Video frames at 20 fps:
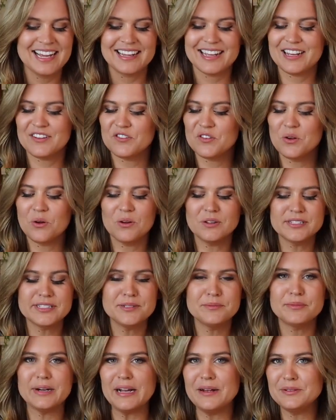They have
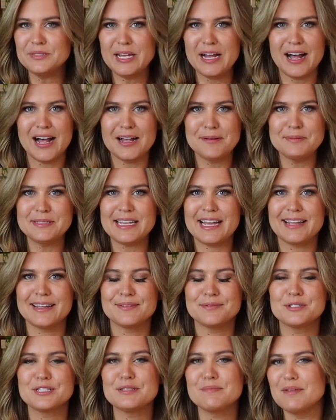golden brown tops. I
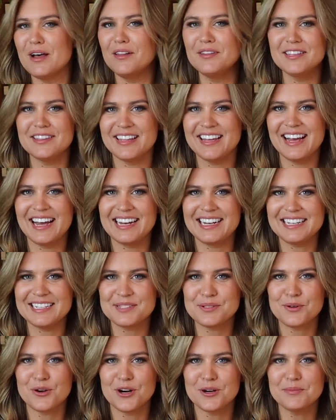can smell that the honey
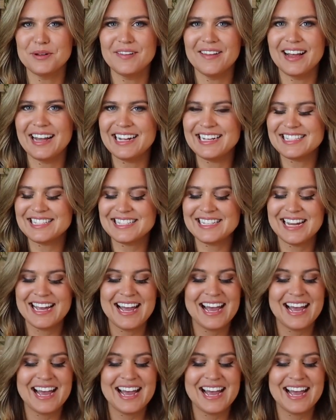is caramelized.